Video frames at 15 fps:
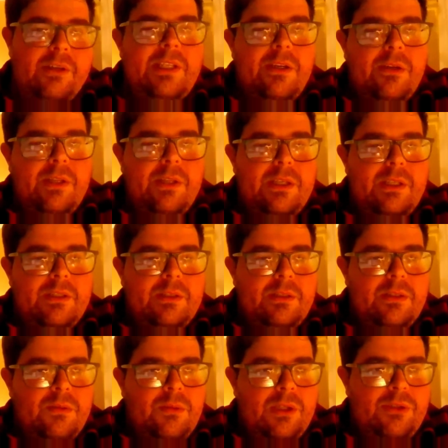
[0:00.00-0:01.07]
you see all the
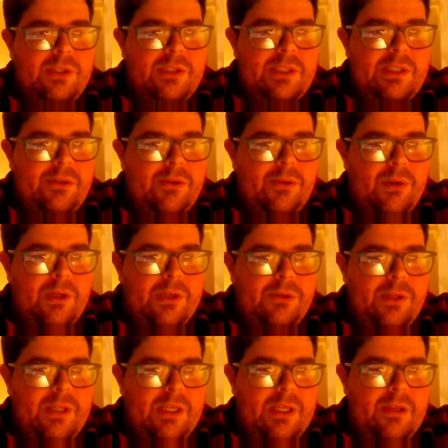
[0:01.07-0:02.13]
questions on your end,
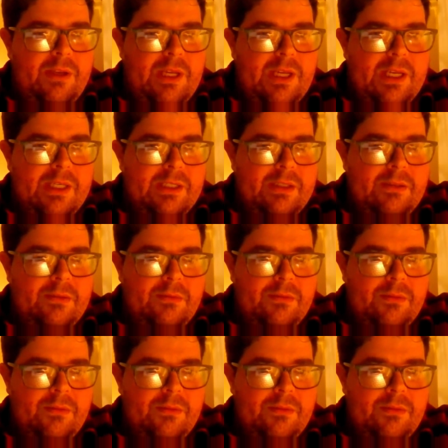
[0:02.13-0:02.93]
Roger? I think you um, can. so